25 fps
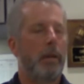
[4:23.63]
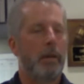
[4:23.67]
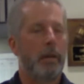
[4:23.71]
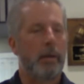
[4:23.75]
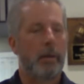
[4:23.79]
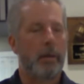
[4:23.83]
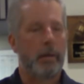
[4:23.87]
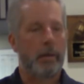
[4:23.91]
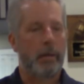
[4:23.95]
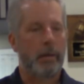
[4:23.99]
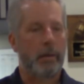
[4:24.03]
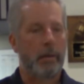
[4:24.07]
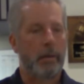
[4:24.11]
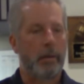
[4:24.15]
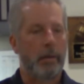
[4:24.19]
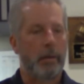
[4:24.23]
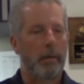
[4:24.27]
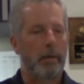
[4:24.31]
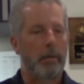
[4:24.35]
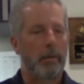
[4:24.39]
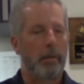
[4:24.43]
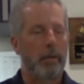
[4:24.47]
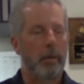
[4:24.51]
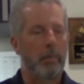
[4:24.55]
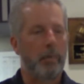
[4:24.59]

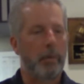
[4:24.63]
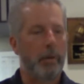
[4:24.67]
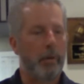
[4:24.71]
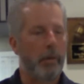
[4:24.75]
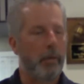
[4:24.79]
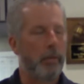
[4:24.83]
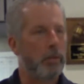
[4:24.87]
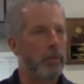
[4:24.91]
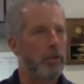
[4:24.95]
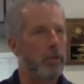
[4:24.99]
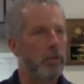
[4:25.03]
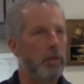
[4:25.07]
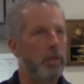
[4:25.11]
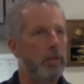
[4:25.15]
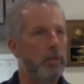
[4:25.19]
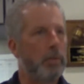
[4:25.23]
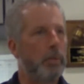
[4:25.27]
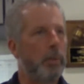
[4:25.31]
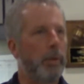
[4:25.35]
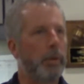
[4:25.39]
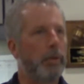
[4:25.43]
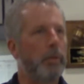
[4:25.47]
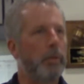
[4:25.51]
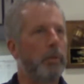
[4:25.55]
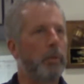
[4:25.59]
As a couple other cheese
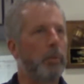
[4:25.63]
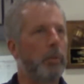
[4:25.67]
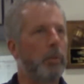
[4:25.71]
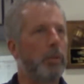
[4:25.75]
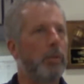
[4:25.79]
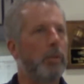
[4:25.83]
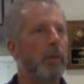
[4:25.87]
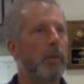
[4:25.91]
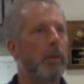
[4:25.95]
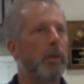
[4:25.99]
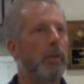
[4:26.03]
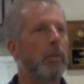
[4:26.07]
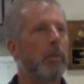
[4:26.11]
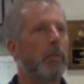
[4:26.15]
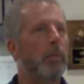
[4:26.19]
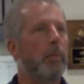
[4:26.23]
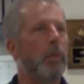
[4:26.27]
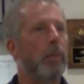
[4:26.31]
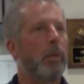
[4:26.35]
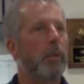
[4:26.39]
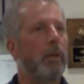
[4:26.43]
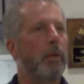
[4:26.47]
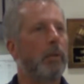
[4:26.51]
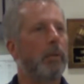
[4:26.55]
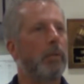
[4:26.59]
places will be sending some
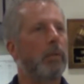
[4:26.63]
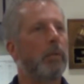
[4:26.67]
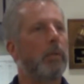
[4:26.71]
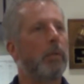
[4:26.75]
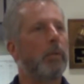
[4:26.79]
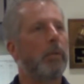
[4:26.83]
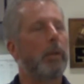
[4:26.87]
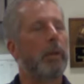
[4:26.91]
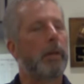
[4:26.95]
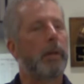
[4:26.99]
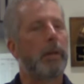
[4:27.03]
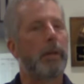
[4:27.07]
things.